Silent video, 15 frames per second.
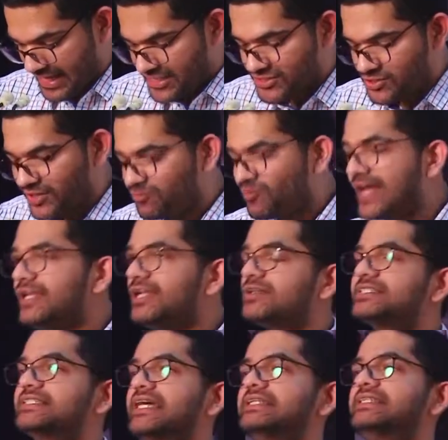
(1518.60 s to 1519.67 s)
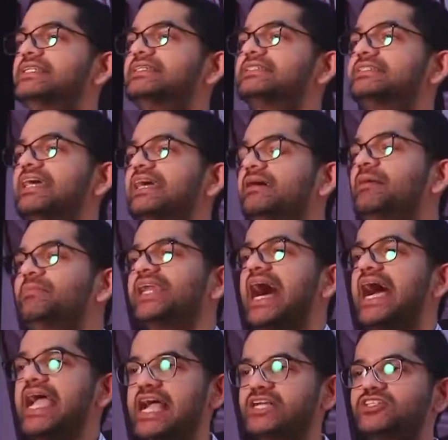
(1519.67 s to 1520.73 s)
So if one looks at this, I mean,
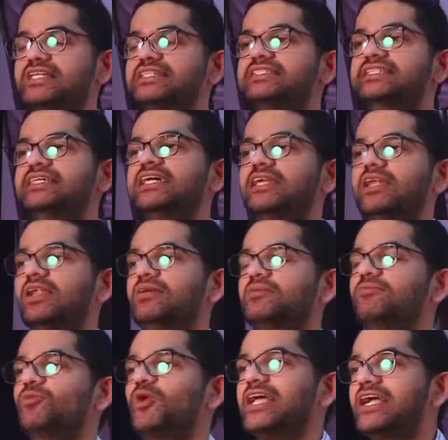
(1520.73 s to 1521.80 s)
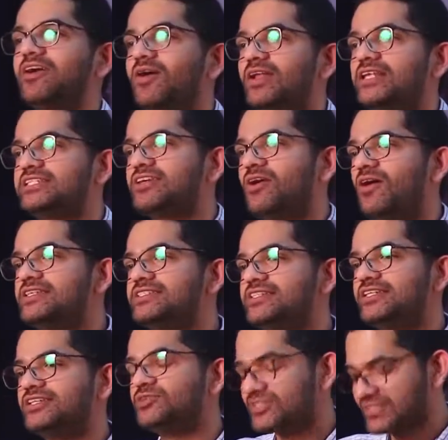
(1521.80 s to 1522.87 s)
I actually see what I call as
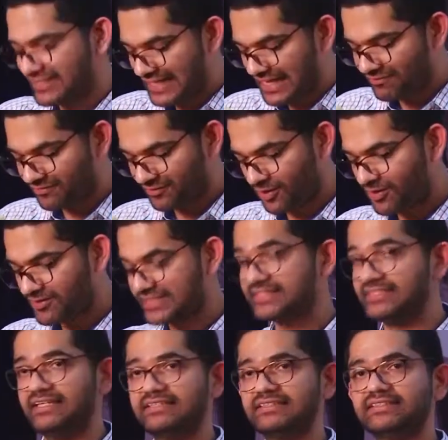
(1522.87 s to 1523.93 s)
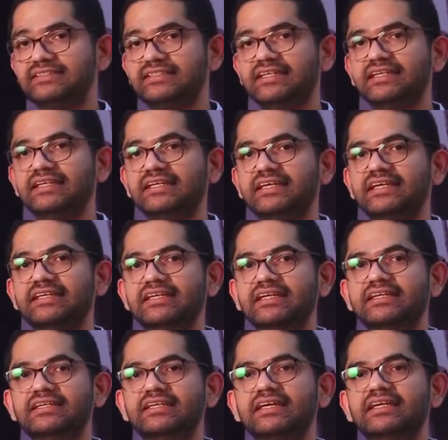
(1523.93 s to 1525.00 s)
constitutional efflorescence in
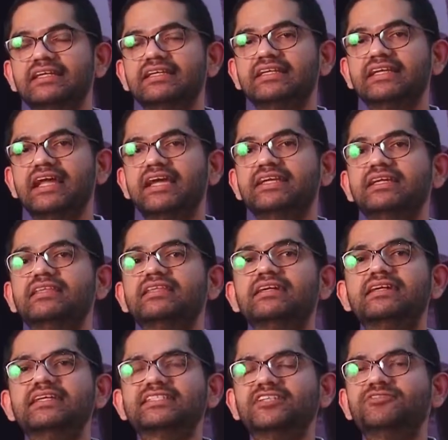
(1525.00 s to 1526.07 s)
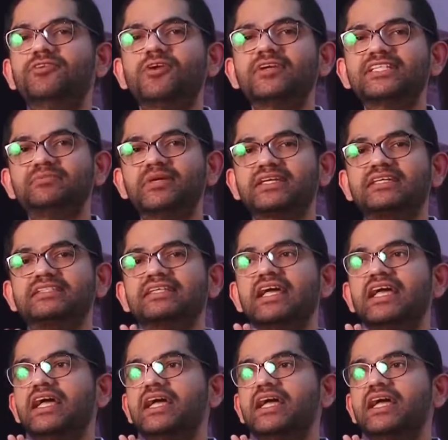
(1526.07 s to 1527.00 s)
the 1930s and 40s, because,